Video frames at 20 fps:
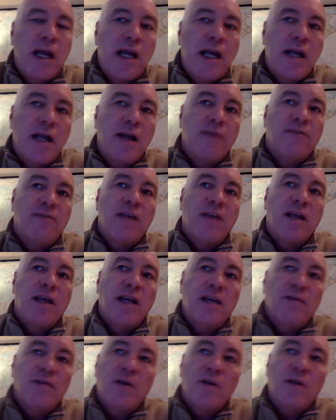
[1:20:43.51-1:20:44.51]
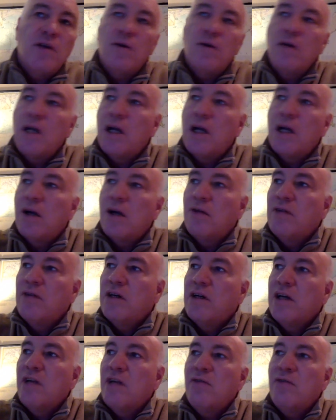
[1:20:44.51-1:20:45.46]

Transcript: If they give you, if they're giving you